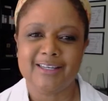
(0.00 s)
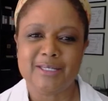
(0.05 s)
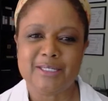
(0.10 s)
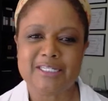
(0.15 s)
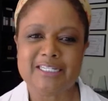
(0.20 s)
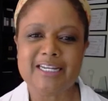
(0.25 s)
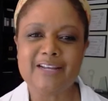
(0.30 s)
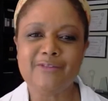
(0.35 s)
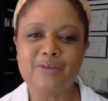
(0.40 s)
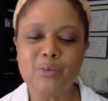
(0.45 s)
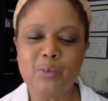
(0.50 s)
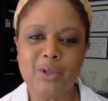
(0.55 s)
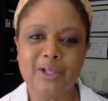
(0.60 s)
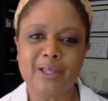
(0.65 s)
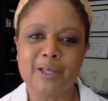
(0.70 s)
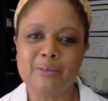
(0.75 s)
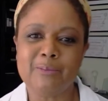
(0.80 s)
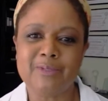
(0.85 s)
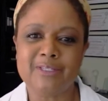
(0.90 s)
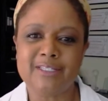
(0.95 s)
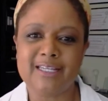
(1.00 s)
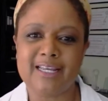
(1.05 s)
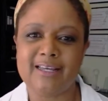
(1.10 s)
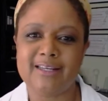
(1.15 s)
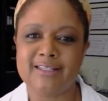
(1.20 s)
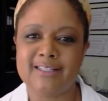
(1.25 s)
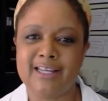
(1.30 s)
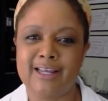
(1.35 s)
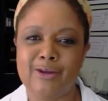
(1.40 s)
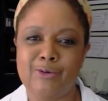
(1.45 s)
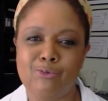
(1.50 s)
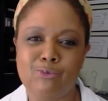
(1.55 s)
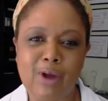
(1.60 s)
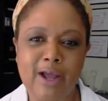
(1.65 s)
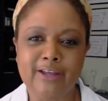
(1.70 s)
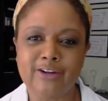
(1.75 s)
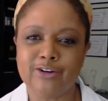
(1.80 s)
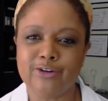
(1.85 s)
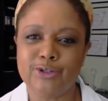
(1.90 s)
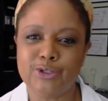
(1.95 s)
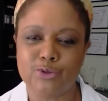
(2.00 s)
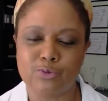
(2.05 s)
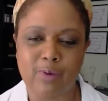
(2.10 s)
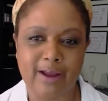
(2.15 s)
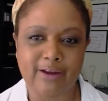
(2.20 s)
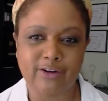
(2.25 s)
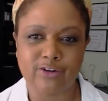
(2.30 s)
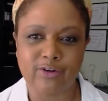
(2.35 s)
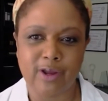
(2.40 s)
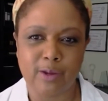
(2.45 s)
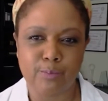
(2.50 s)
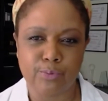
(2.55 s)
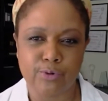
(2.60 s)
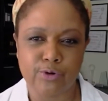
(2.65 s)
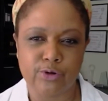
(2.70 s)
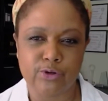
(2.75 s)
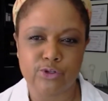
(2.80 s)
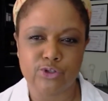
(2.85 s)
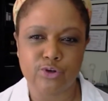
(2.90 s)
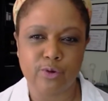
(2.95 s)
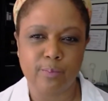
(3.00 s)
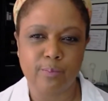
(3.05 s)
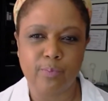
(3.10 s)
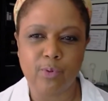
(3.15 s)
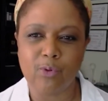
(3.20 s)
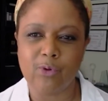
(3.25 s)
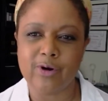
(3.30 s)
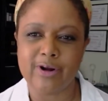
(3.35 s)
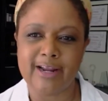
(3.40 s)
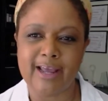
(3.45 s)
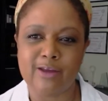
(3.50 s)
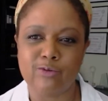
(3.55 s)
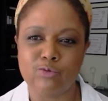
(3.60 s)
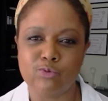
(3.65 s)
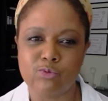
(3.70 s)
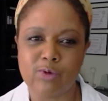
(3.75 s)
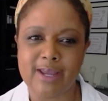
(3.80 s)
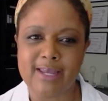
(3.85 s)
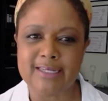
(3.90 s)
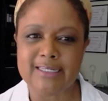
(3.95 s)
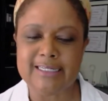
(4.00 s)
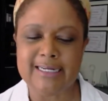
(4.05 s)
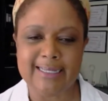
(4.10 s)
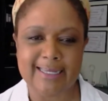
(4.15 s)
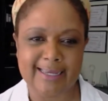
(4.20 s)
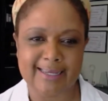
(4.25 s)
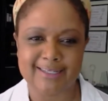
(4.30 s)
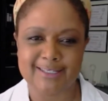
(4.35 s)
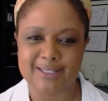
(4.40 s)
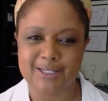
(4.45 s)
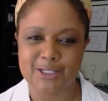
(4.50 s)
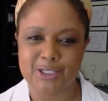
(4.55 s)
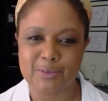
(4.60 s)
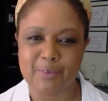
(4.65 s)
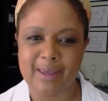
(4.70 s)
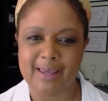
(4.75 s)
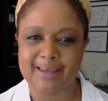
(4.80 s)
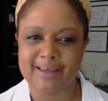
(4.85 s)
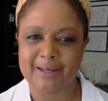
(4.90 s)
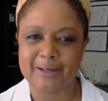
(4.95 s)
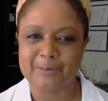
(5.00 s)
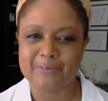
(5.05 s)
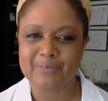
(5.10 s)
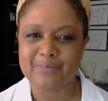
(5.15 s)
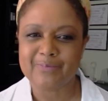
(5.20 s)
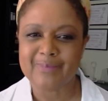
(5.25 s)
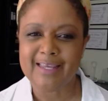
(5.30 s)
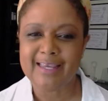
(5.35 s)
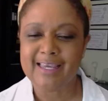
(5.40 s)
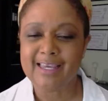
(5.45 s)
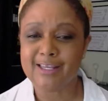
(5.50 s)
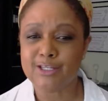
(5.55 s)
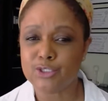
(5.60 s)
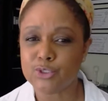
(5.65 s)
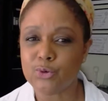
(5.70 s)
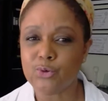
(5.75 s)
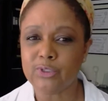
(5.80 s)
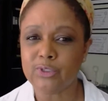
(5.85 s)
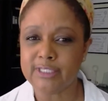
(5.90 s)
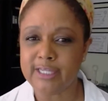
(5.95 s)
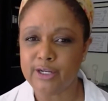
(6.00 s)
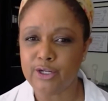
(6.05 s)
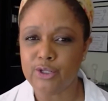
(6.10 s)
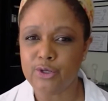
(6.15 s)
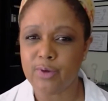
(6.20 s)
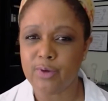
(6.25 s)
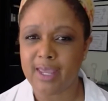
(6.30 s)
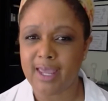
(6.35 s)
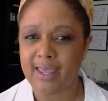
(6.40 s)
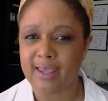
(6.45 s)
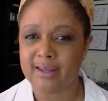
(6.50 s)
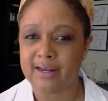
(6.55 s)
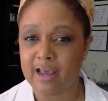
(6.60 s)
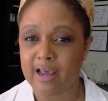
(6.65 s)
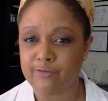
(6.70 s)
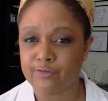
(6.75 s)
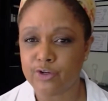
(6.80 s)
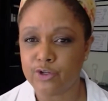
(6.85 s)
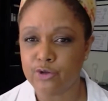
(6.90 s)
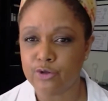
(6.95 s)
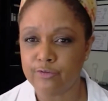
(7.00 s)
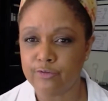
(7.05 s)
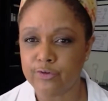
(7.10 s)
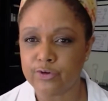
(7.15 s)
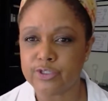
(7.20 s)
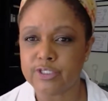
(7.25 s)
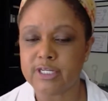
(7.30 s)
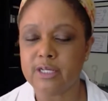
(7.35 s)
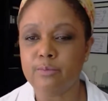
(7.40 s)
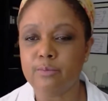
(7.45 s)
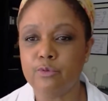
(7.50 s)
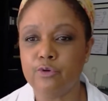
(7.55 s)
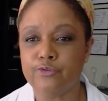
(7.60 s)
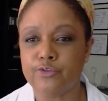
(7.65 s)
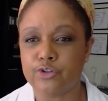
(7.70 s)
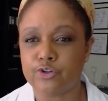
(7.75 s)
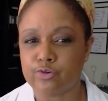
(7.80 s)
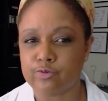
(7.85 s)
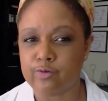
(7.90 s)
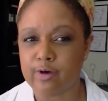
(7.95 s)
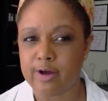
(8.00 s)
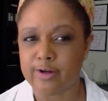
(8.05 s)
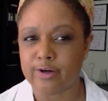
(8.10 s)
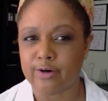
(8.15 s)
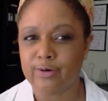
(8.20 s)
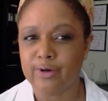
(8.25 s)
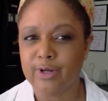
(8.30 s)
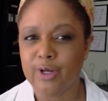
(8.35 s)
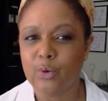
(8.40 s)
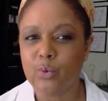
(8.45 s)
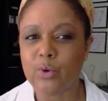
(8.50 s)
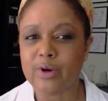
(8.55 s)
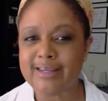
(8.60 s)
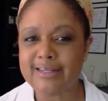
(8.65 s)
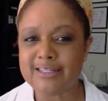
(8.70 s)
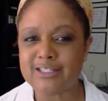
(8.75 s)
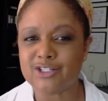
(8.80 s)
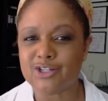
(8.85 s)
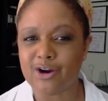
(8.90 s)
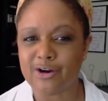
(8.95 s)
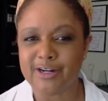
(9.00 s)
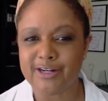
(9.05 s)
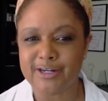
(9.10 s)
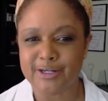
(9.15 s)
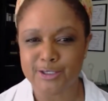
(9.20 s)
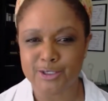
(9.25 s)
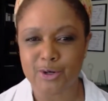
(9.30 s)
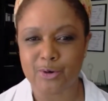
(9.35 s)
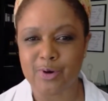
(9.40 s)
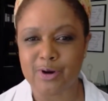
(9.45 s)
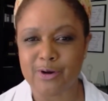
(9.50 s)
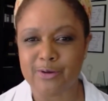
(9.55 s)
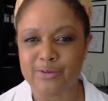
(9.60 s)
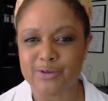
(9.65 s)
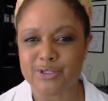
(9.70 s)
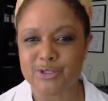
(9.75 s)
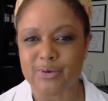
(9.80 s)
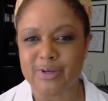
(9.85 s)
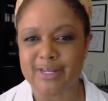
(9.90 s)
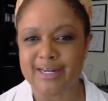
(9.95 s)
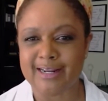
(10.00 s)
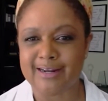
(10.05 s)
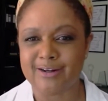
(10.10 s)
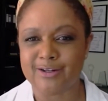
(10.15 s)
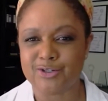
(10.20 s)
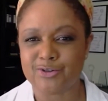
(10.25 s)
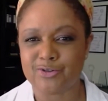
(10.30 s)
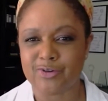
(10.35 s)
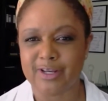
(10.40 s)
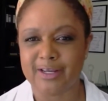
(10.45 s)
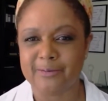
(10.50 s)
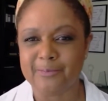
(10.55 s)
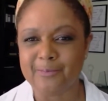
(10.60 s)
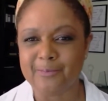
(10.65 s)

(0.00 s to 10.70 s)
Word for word: Stephen Williams is a writer, director, and producer born and raised in Kingston, Jamaica. He schooled in the U K and after university moved to Toronto, where he started his career in the screen industry.